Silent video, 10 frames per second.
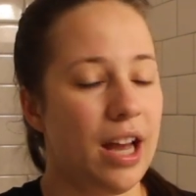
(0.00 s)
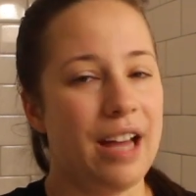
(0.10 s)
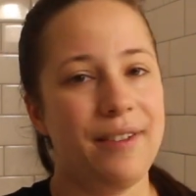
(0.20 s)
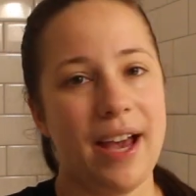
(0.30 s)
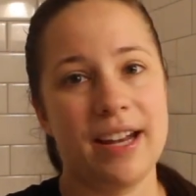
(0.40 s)

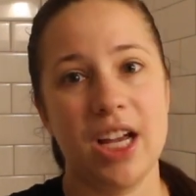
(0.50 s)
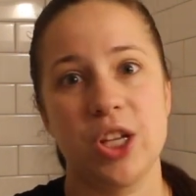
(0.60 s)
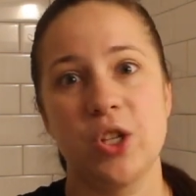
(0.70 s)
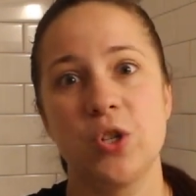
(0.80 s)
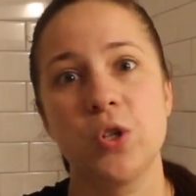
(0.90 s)
I've had
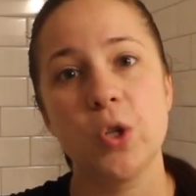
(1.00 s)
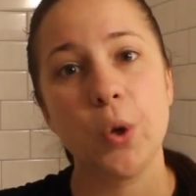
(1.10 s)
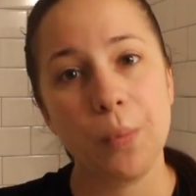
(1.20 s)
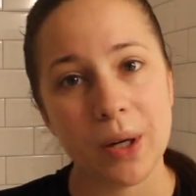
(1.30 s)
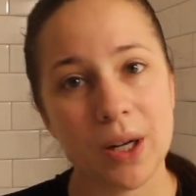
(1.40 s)
a
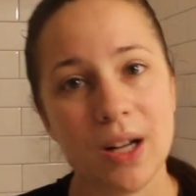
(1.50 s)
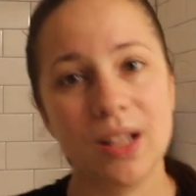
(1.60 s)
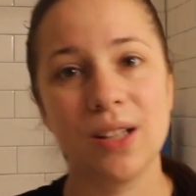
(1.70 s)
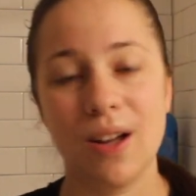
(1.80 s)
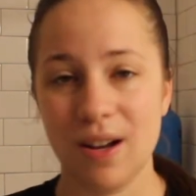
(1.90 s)
super
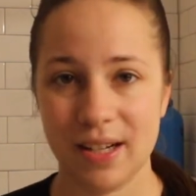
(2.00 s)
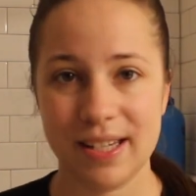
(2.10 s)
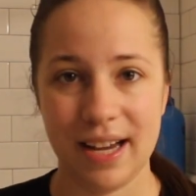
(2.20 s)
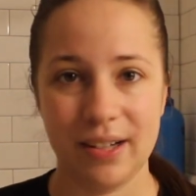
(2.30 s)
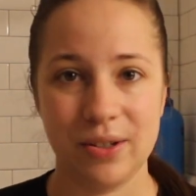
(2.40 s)
long
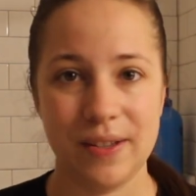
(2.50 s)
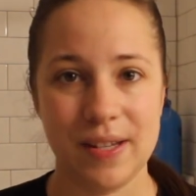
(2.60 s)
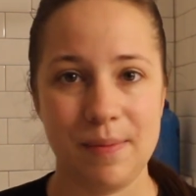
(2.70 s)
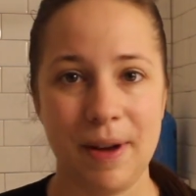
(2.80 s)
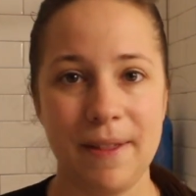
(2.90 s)
cycle
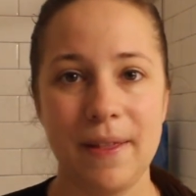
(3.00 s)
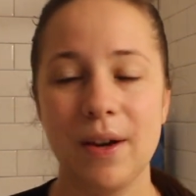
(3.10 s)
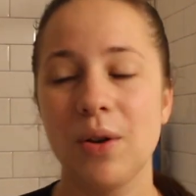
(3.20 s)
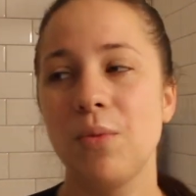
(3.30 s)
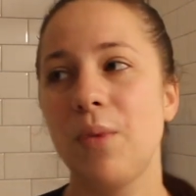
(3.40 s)
this month,
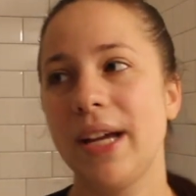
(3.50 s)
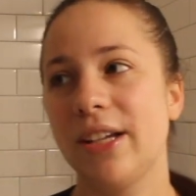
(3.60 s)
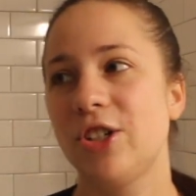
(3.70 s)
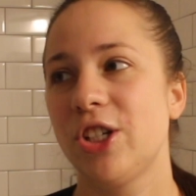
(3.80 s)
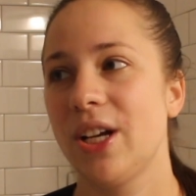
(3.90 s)

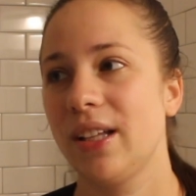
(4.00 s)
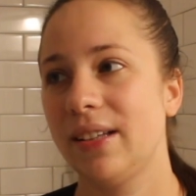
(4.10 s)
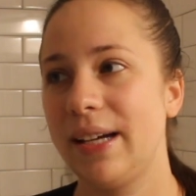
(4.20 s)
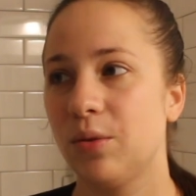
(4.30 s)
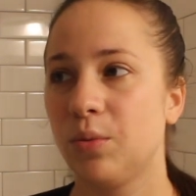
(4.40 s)
which
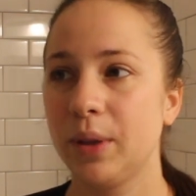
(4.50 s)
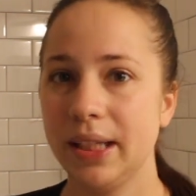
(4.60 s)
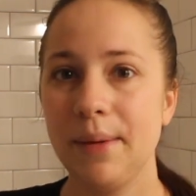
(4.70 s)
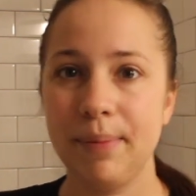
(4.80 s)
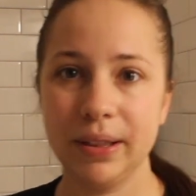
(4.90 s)
like
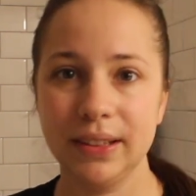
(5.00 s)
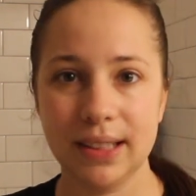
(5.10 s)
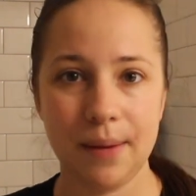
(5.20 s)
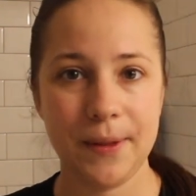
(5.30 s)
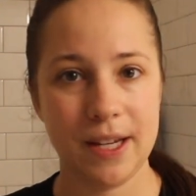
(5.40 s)
really
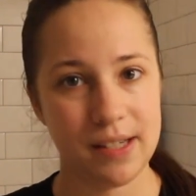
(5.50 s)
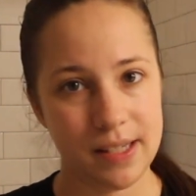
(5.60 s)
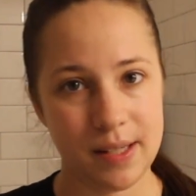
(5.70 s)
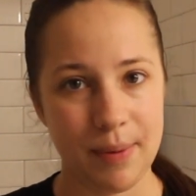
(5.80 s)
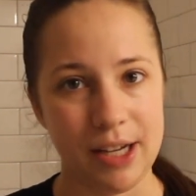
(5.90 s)
builds up the
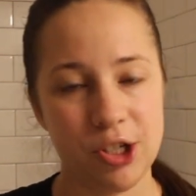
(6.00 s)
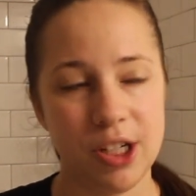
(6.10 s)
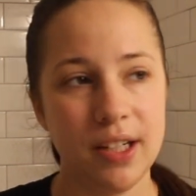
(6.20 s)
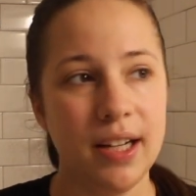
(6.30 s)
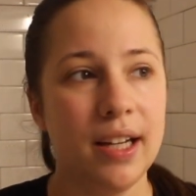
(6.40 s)

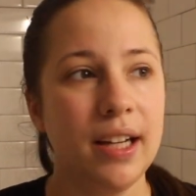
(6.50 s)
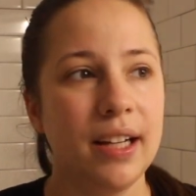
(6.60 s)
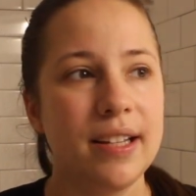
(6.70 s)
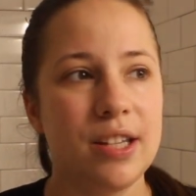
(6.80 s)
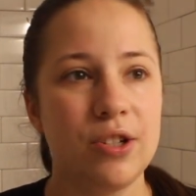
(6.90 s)
anticipation
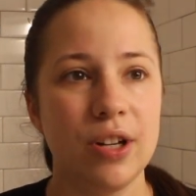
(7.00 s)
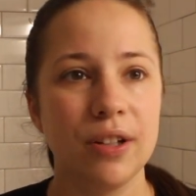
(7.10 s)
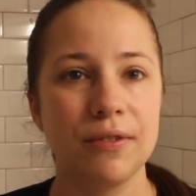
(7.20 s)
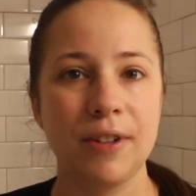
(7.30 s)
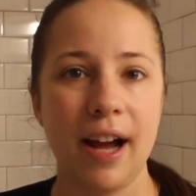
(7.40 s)
because it
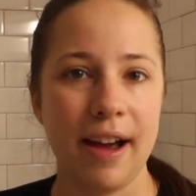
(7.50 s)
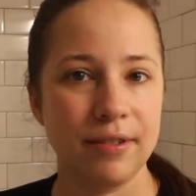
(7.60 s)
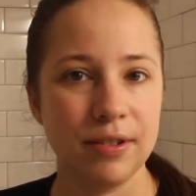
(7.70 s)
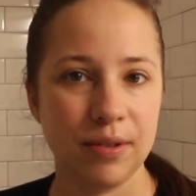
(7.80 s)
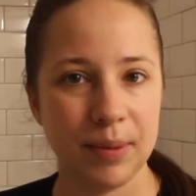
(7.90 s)
took
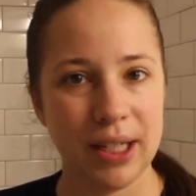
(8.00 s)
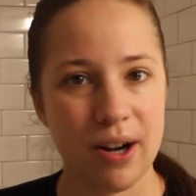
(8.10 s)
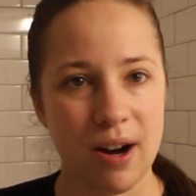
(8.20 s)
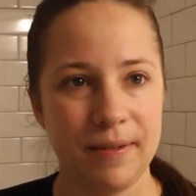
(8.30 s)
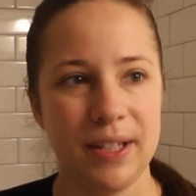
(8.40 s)
forever for me to
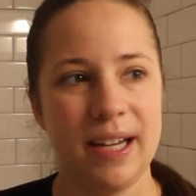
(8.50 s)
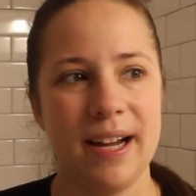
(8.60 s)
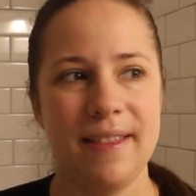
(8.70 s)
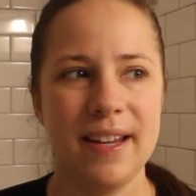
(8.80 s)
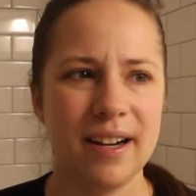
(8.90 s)

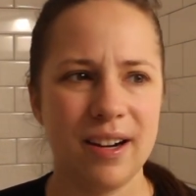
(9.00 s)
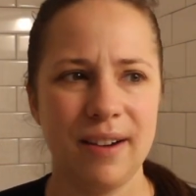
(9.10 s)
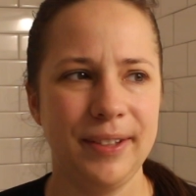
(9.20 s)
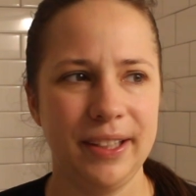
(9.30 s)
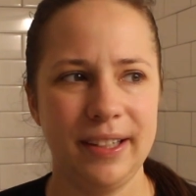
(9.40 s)
ovulate. I think I
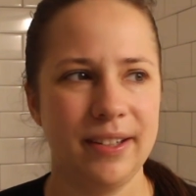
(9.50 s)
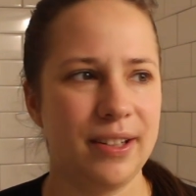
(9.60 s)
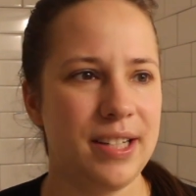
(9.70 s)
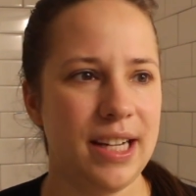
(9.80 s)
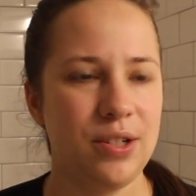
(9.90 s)
ovulated
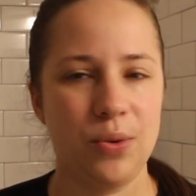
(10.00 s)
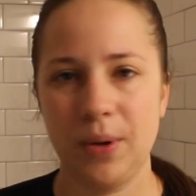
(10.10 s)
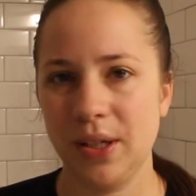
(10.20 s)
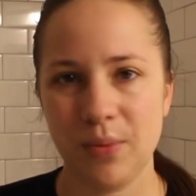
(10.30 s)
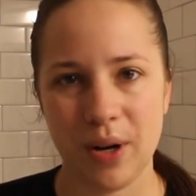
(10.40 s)
on day
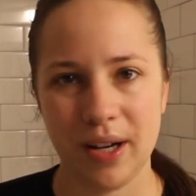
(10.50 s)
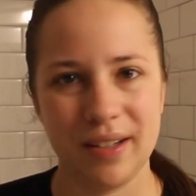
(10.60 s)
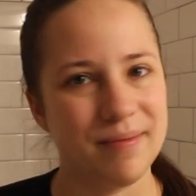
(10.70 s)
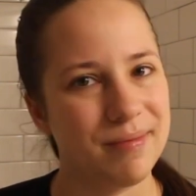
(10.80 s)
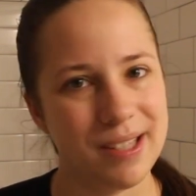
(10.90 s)

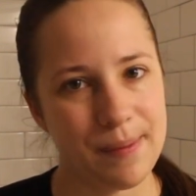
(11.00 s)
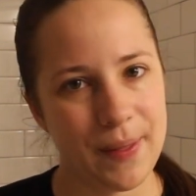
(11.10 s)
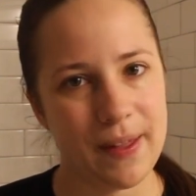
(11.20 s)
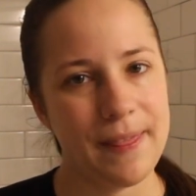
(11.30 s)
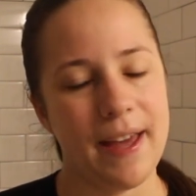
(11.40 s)
twenty-one,
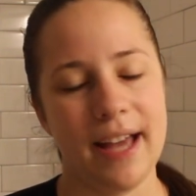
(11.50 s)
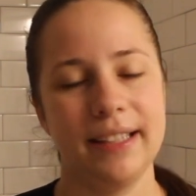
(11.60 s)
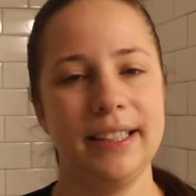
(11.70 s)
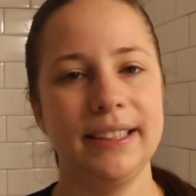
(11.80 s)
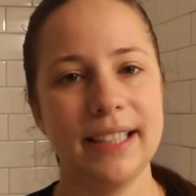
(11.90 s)
something like that.
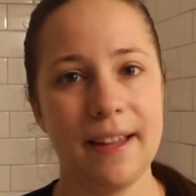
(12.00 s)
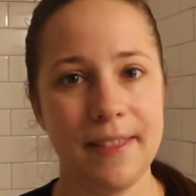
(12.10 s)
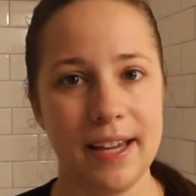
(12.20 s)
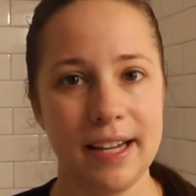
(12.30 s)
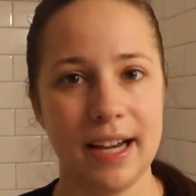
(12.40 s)
At least I
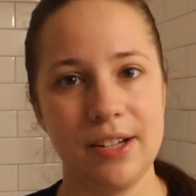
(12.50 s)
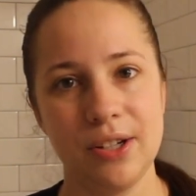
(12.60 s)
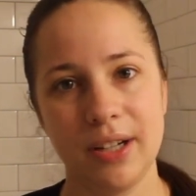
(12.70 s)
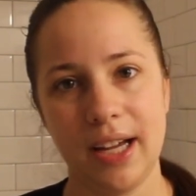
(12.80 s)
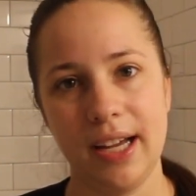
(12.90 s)
think. I
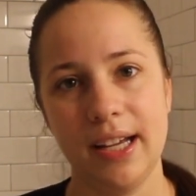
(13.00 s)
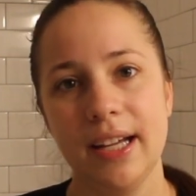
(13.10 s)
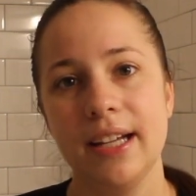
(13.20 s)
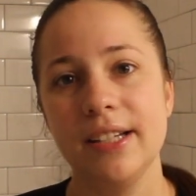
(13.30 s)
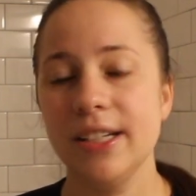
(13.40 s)
took a
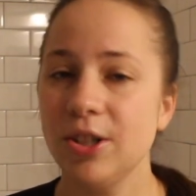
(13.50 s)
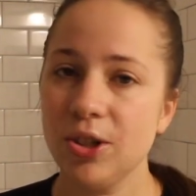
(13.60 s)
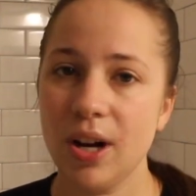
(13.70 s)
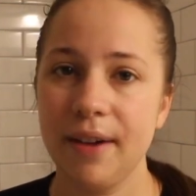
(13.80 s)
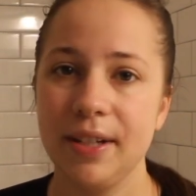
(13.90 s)

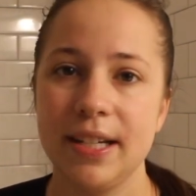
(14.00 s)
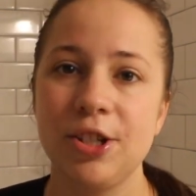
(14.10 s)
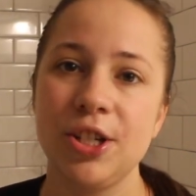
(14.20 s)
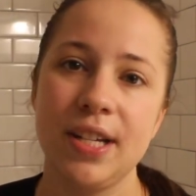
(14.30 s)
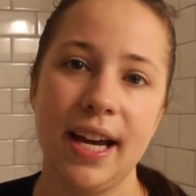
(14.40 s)
digital
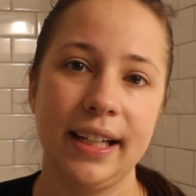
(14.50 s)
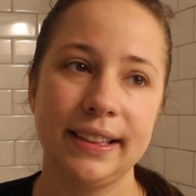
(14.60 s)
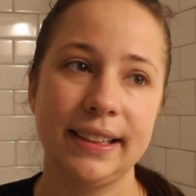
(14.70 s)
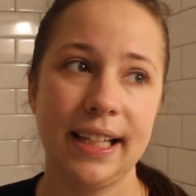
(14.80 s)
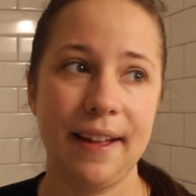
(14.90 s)
ovulation
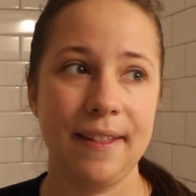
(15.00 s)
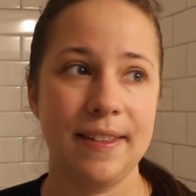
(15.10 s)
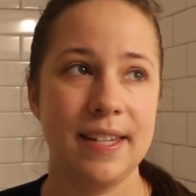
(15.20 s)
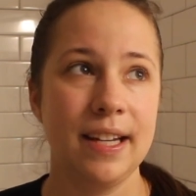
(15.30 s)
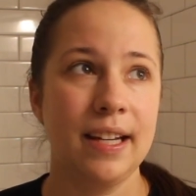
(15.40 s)
test
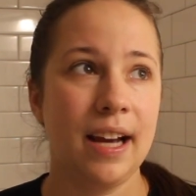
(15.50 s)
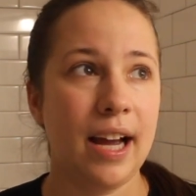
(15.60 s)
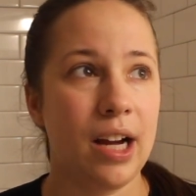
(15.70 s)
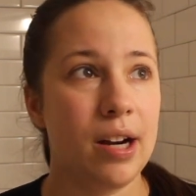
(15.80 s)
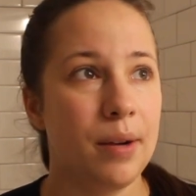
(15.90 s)
and
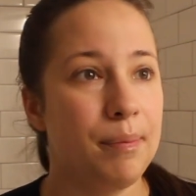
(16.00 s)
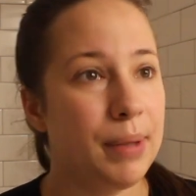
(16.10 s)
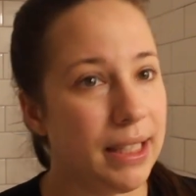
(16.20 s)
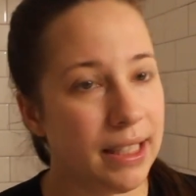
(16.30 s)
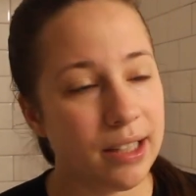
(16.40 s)
I got a
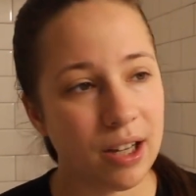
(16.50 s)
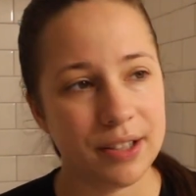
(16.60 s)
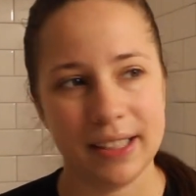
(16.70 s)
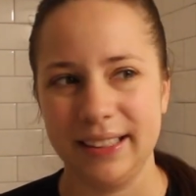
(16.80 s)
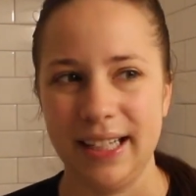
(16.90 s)
peak
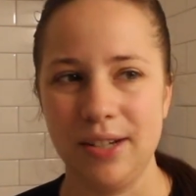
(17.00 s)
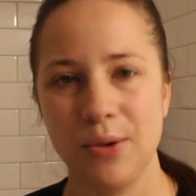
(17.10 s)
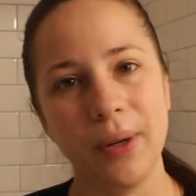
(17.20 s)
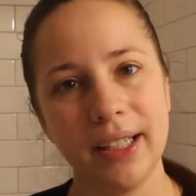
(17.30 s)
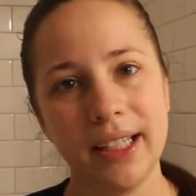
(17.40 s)
on like day
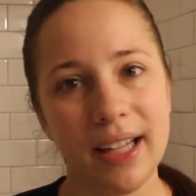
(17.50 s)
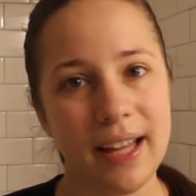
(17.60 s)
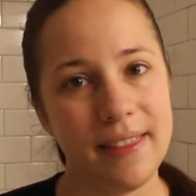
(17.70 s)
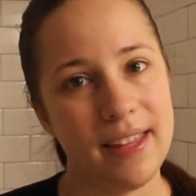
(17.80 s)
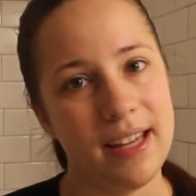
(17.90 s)
twenty,
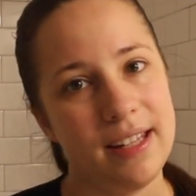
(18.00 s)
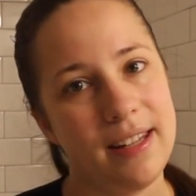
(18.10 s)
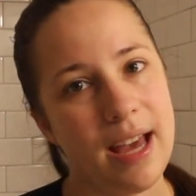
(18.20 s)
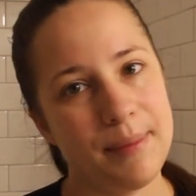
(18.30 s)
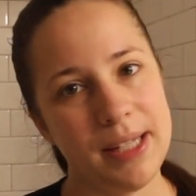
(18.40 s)
and
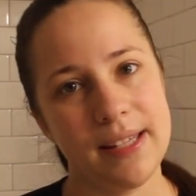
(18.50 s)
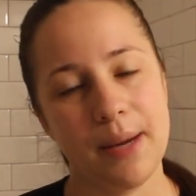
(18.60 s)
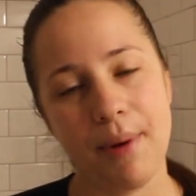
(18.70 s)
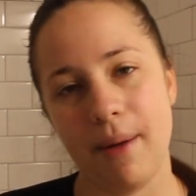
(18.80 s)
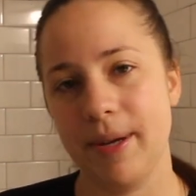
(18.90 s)
then that means
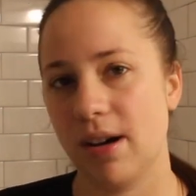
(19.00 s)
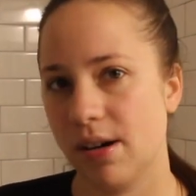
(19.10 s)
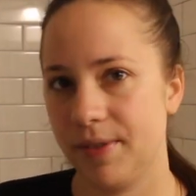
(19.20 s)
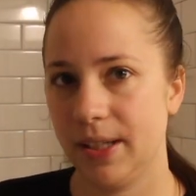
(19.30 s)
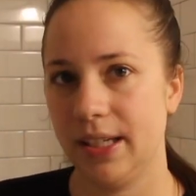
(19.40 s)
I probably
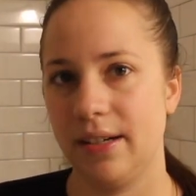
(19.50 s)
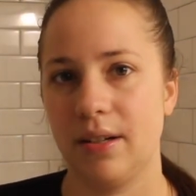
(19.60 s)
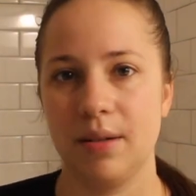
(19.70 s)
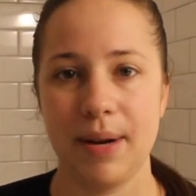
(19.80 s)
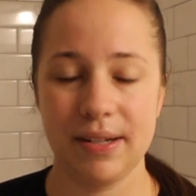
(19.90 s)

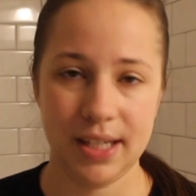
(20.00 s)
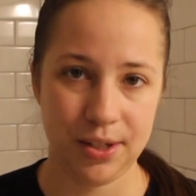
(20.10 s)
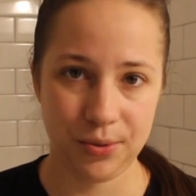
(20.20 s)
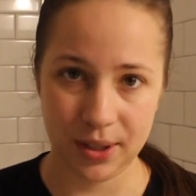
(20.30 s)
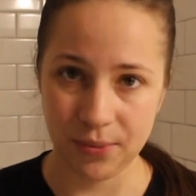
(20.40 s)
ovulated on about
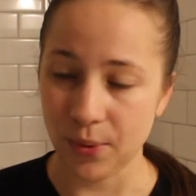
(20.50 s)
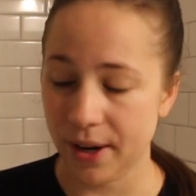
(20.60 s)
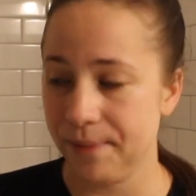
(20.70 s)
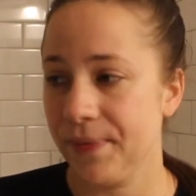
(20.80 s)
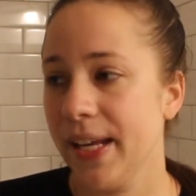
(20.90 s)
day
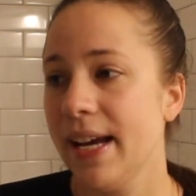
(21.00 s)
twenty-one.